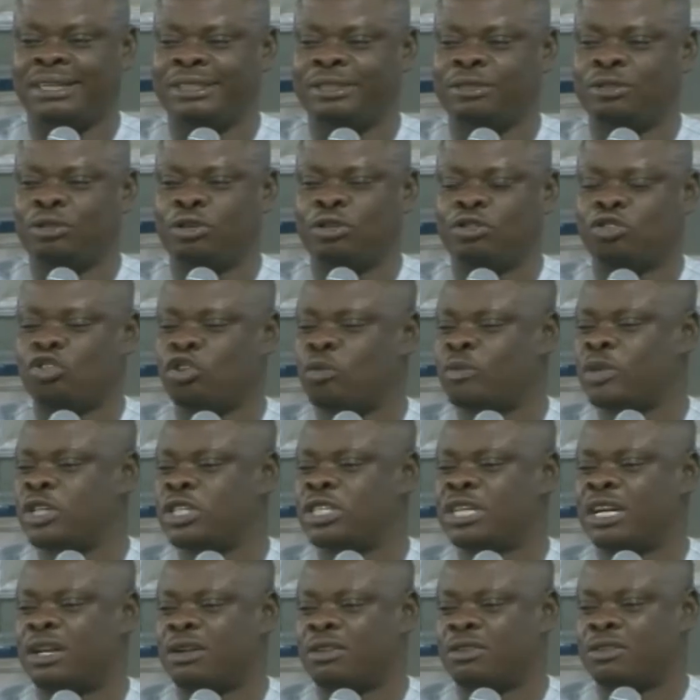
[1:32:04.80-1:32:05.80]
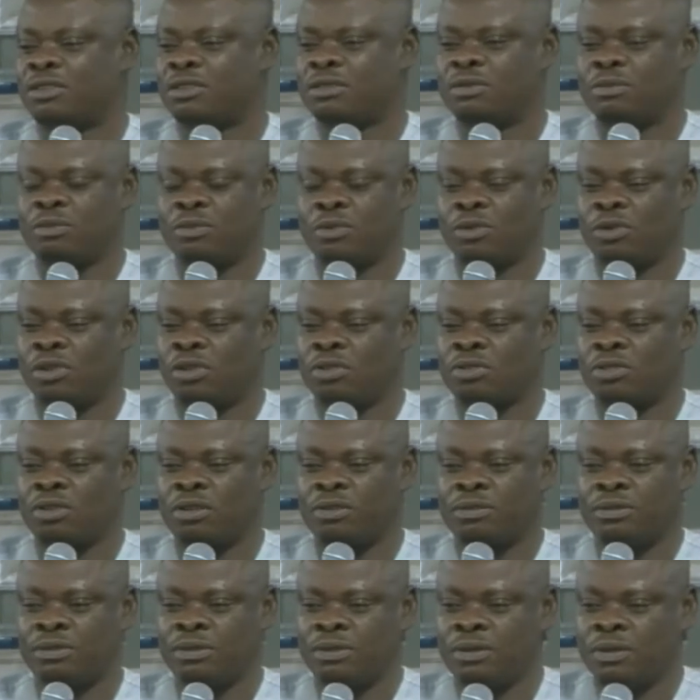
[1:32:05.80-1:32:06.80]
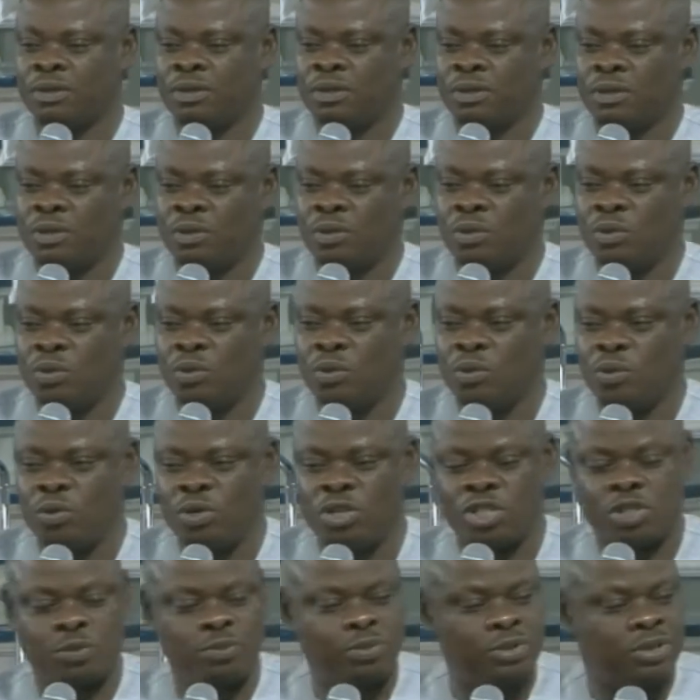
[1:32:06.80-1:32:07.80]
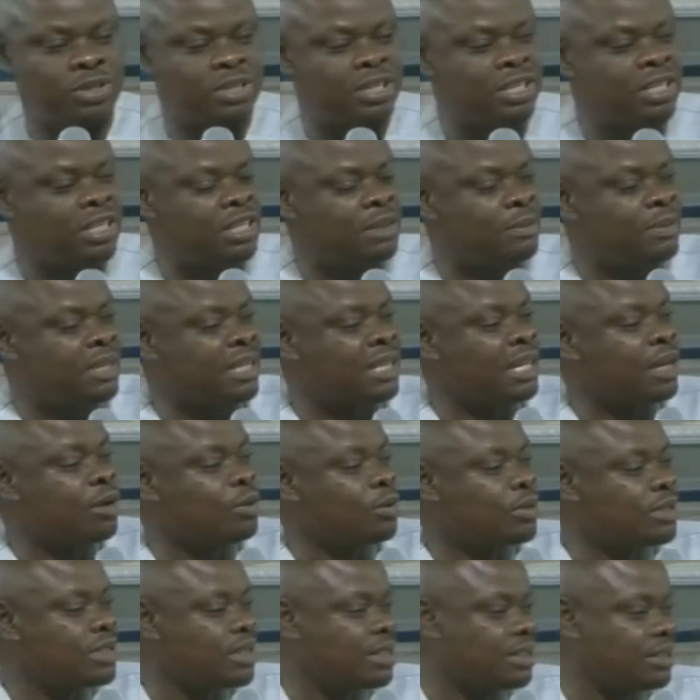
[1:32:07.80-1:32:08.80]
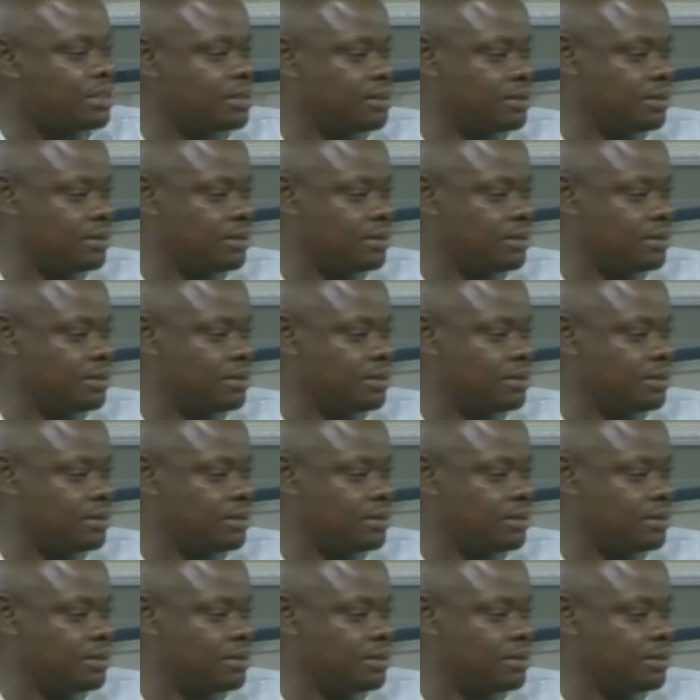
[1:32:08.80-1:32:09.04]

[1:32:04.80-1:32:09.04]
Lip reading: you also be jealous because of who is putting him in the hotel.